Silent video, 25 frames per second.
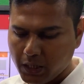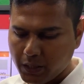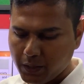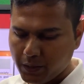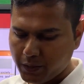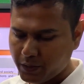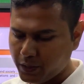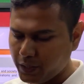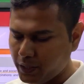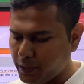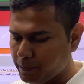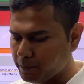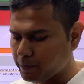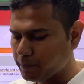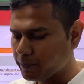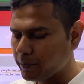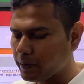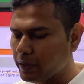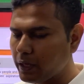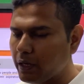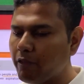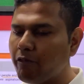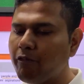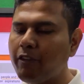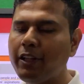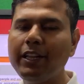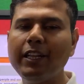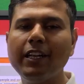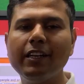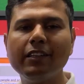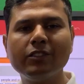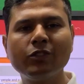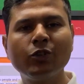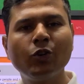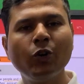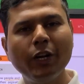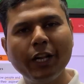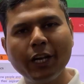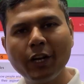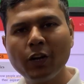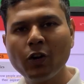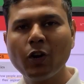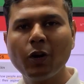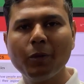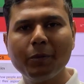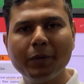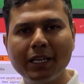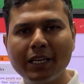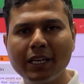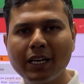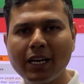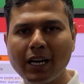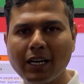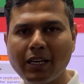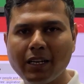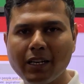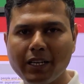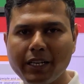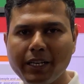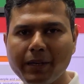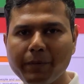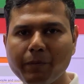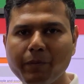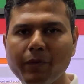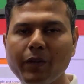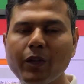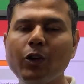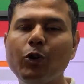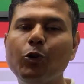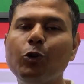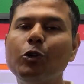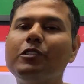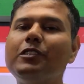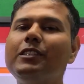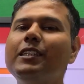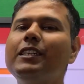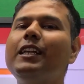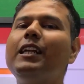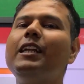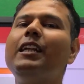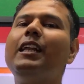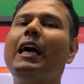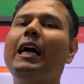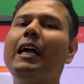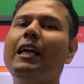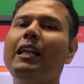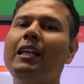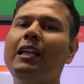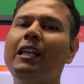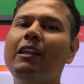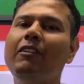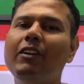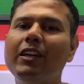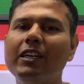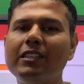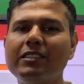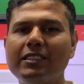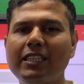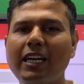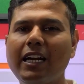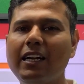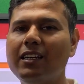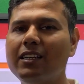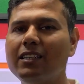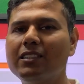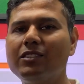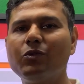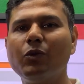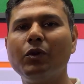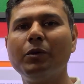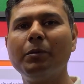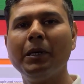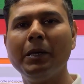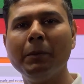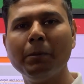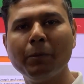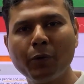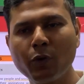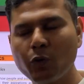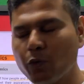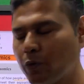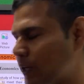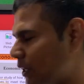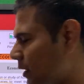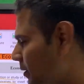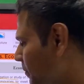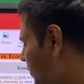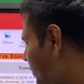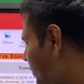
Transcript: See, when there is good economy in a country, you'll see the living standards would be improving.